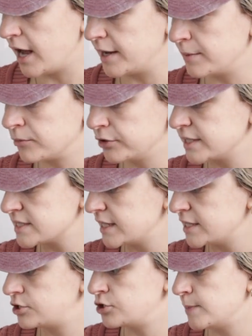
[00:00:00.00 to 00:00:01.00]
I'm really
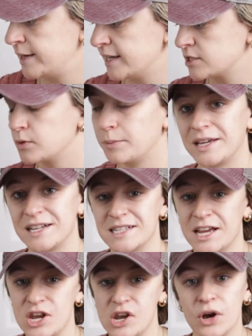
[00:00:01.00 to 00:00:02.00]
excited to do my next one because
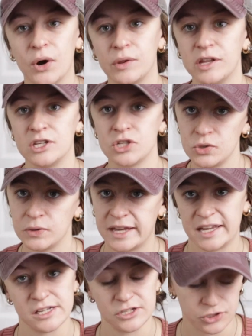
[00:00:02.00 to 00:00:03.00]
I know these two candies